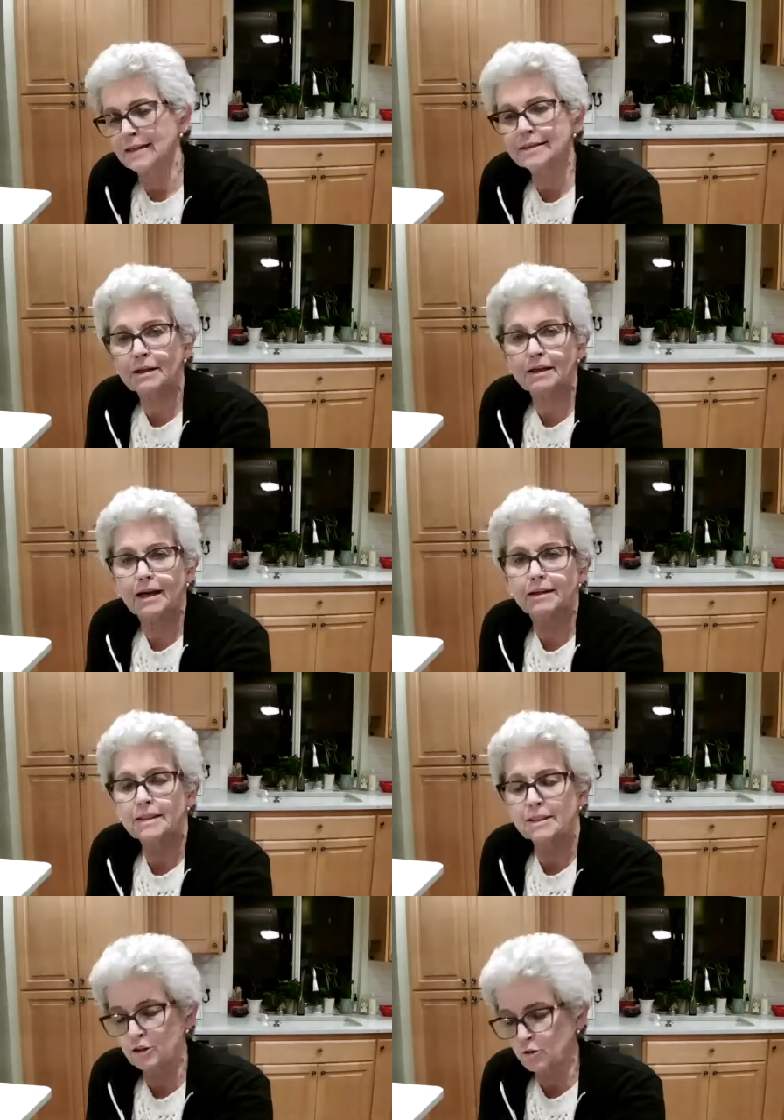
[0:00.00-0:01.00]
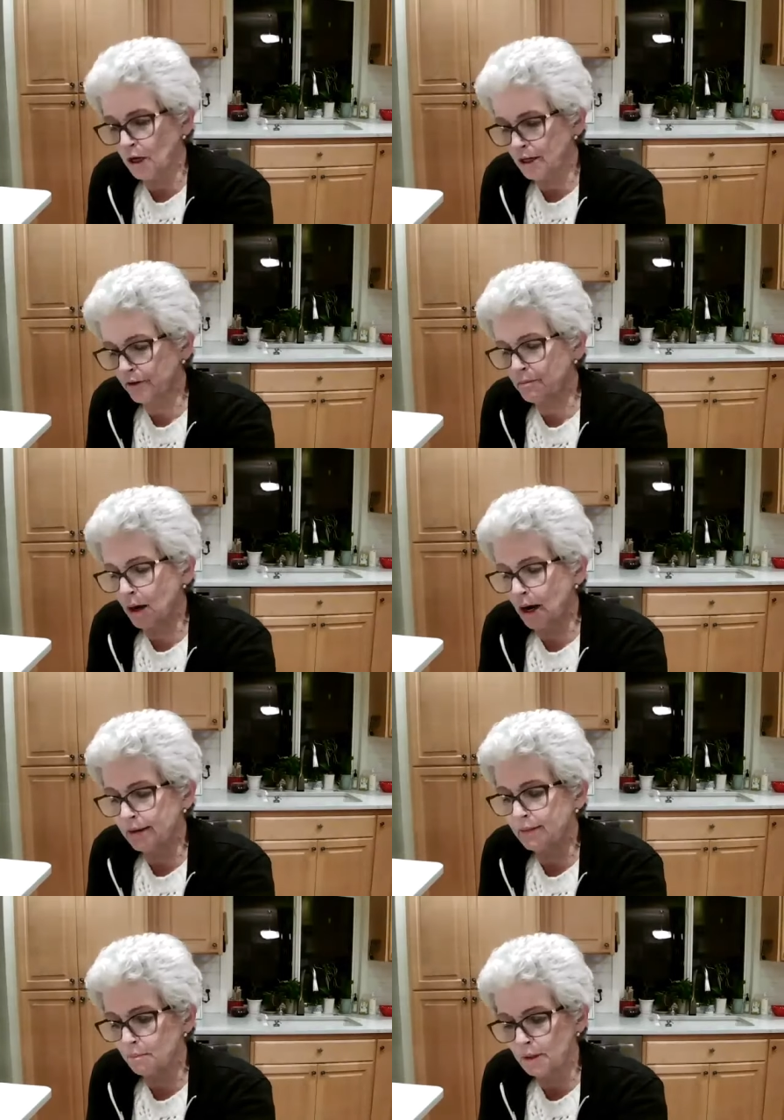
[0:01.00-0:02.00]
and he's trying to
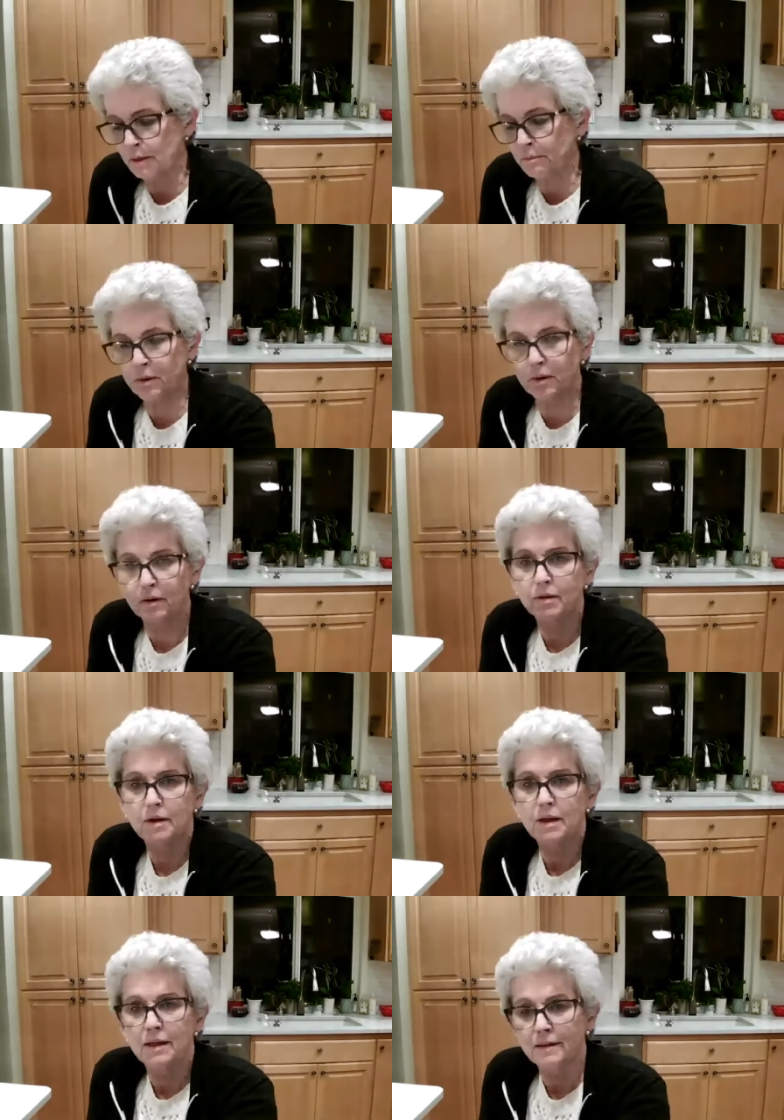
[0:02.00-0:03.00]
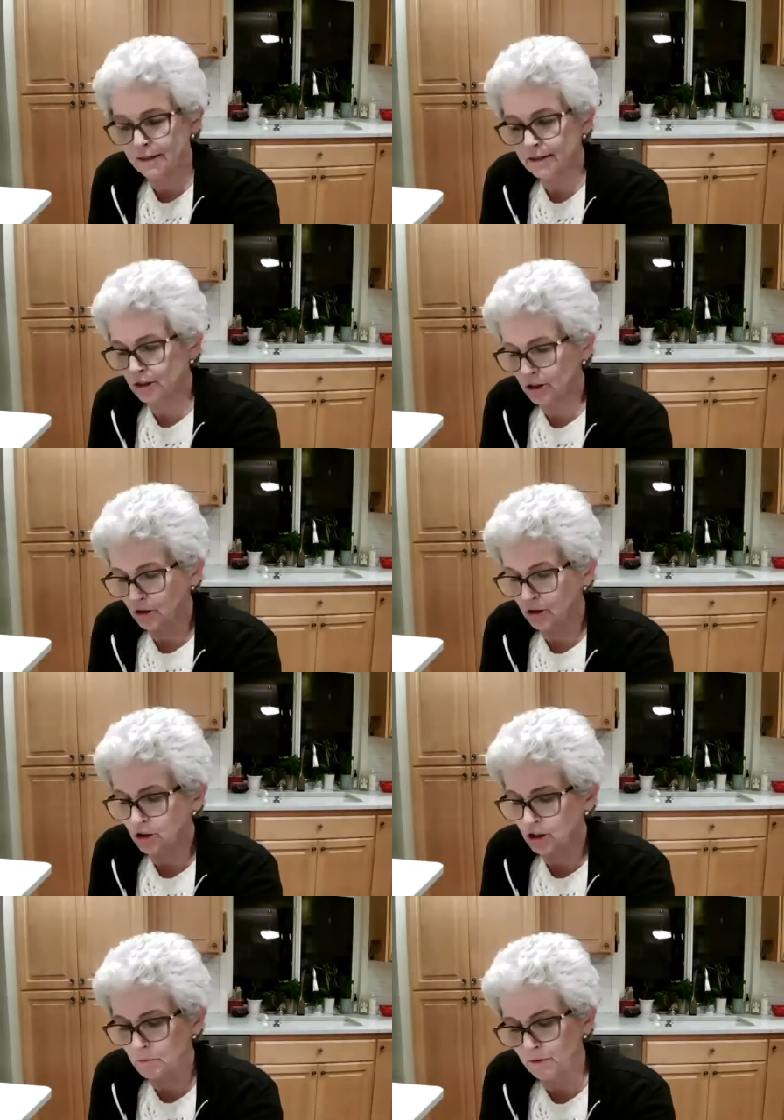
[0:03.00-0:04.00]
remind the people, this is who
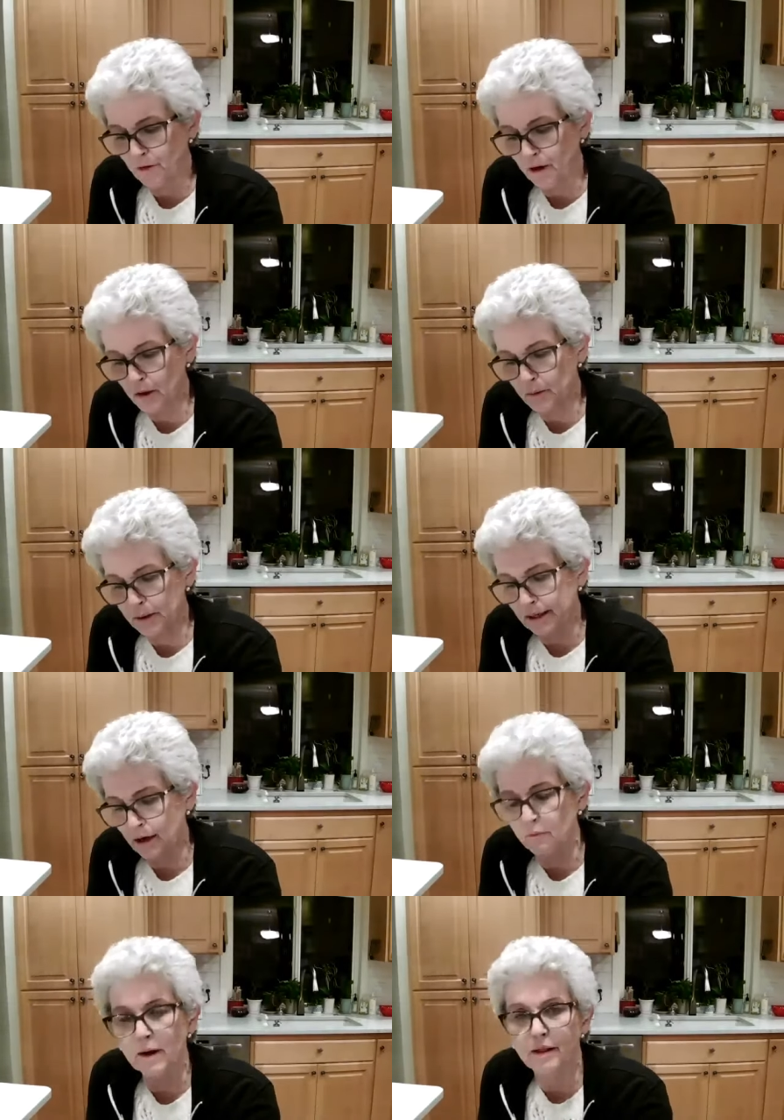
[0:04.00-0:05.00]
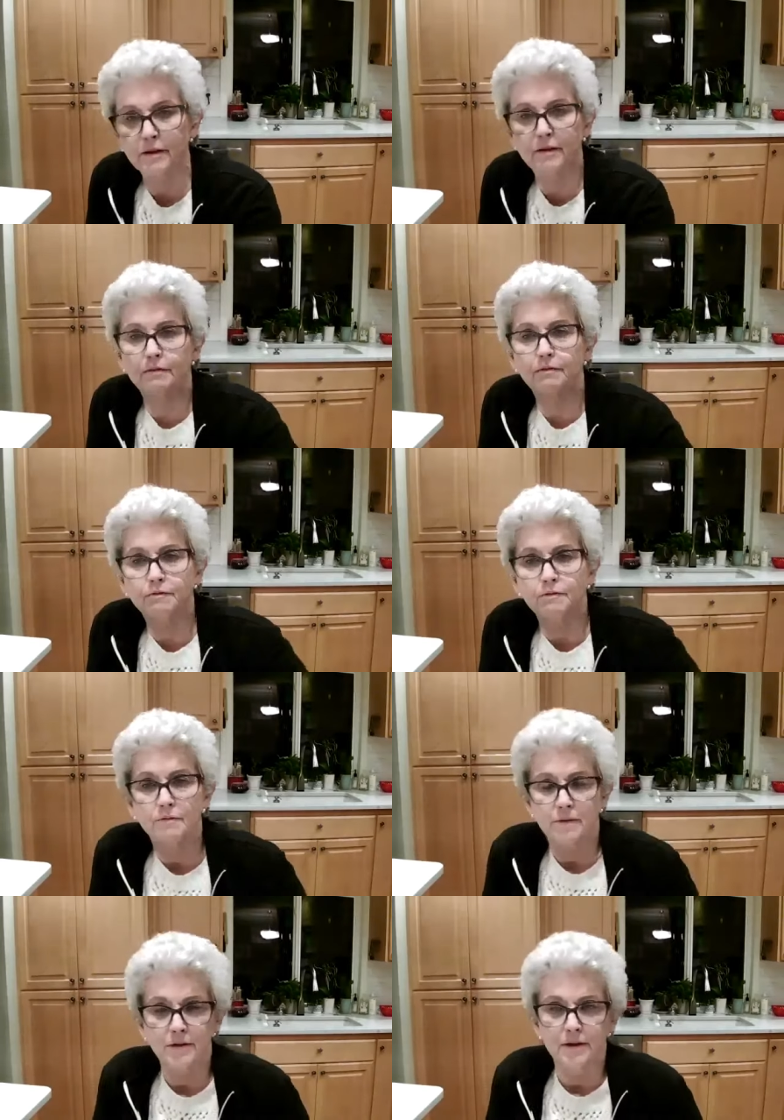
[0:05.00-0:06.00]
you should be following now, rather than
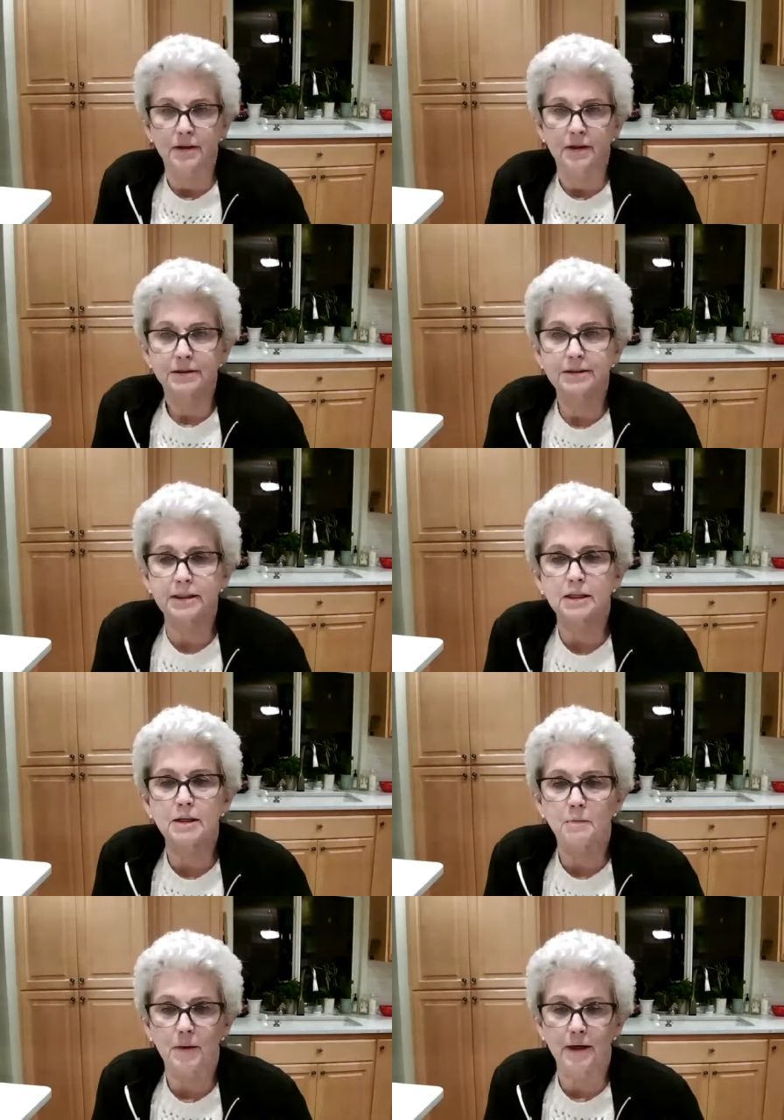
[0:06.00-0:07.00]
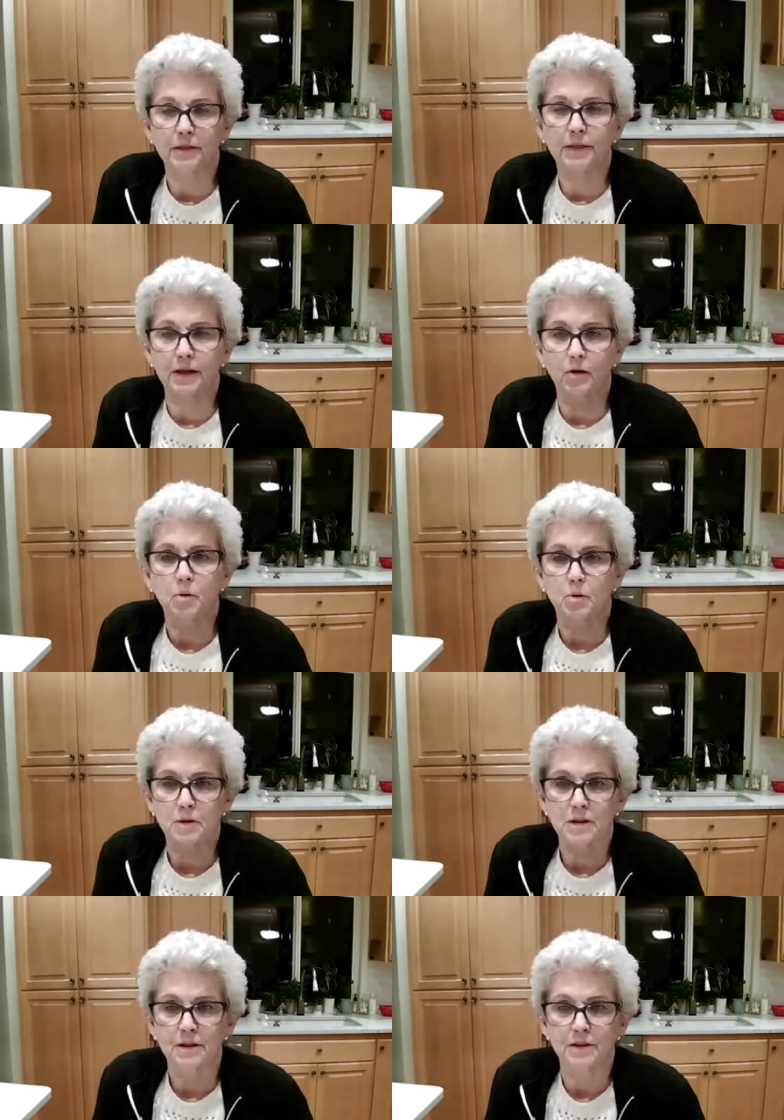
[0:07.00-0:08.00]
sticking with the
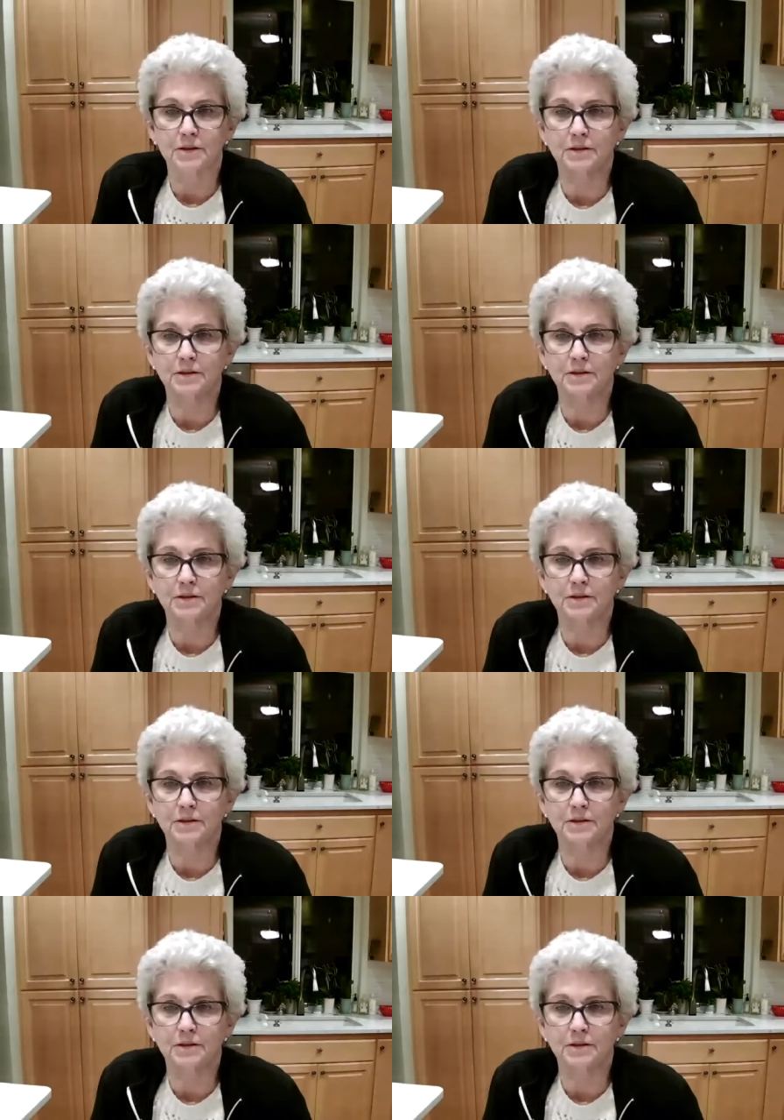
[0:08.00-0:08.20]
old.